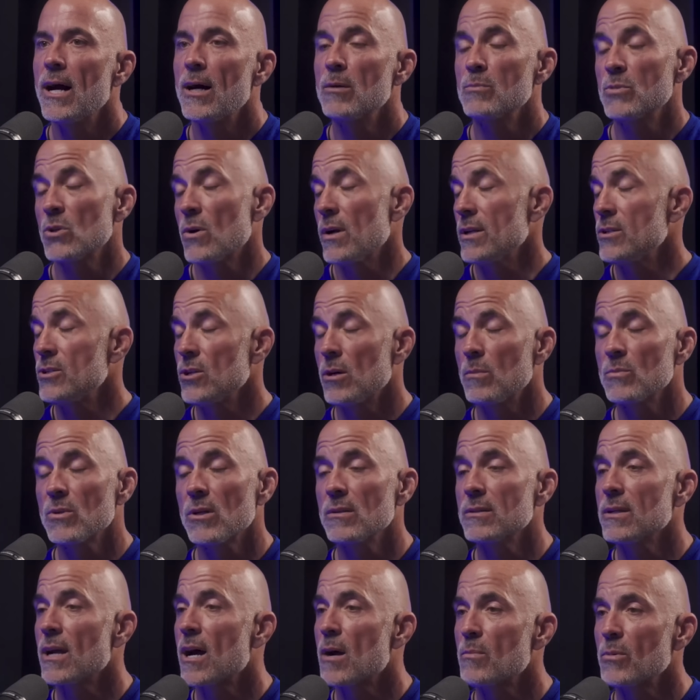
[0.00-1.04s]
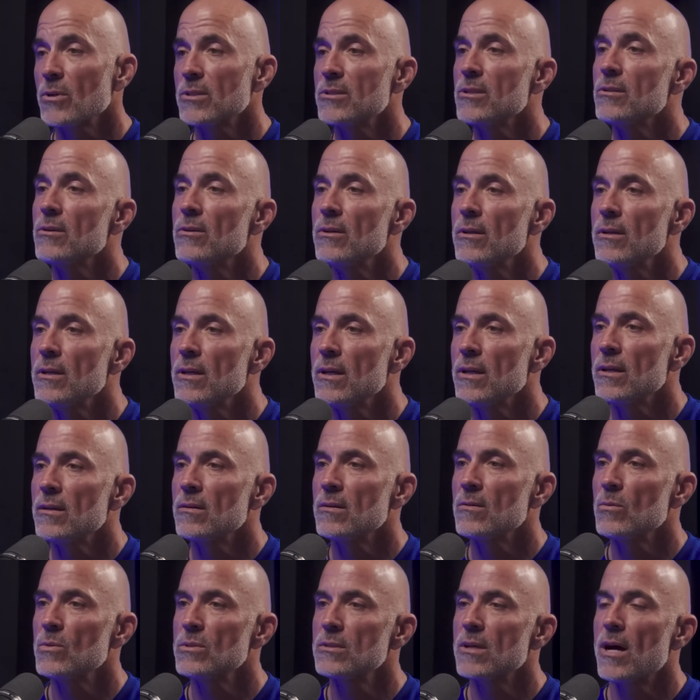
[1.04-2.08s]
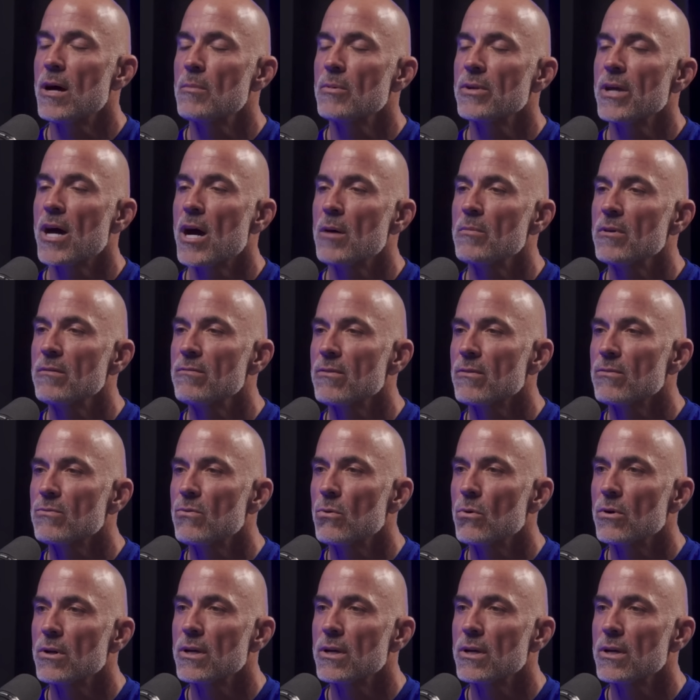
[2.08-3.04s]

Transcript: So I jumped on the opportunity and went to Abu Dhabi for 4